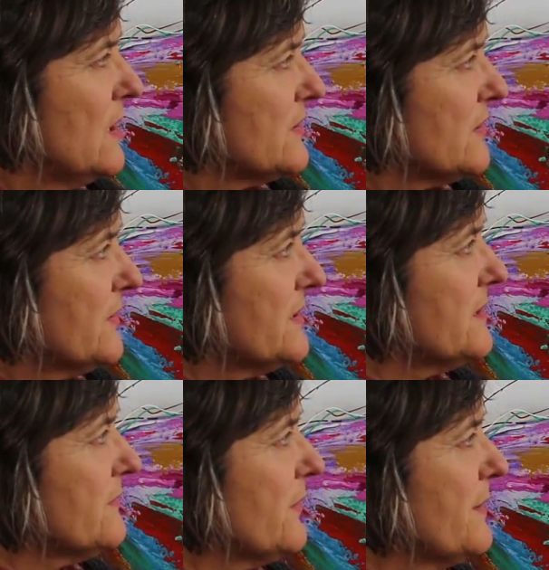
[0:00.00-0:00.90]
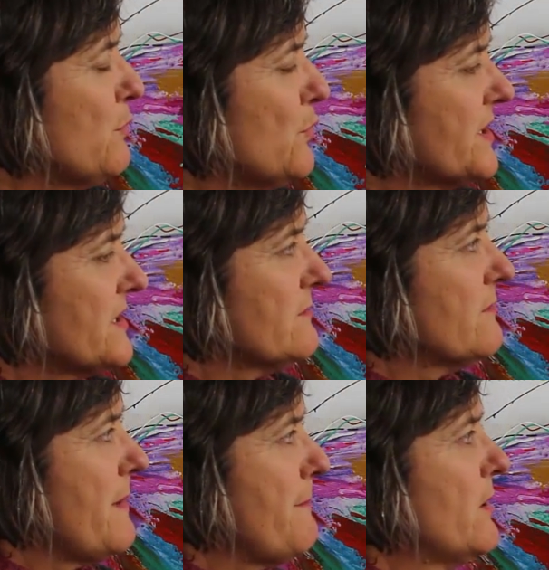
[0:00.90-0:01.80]
So this is very important to
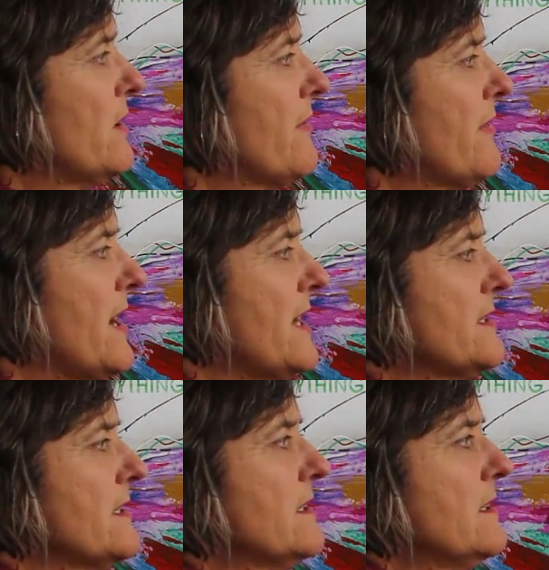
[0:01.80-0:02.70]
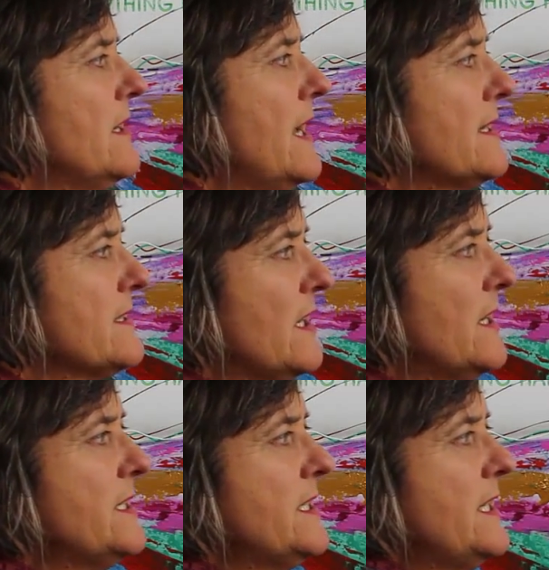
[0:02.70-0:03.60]
remember, that
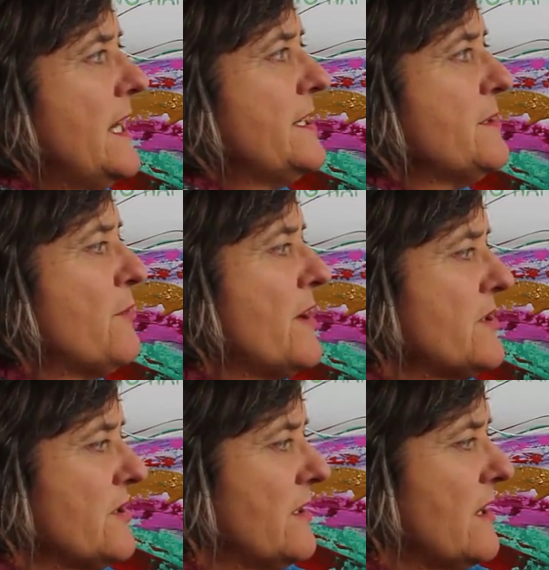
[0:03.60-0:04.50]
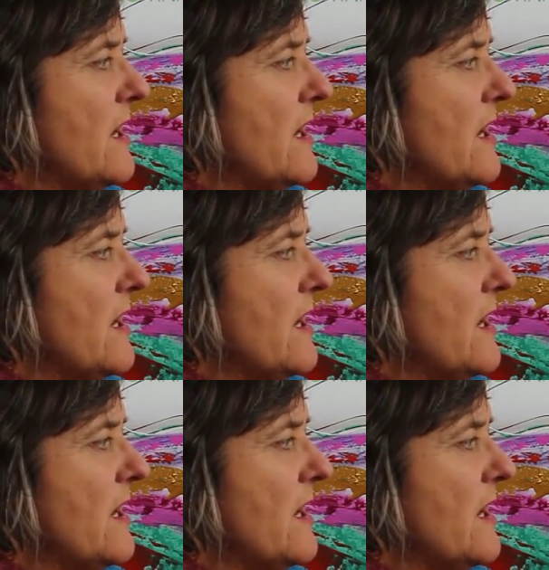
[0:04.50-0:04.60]
anxiety and depression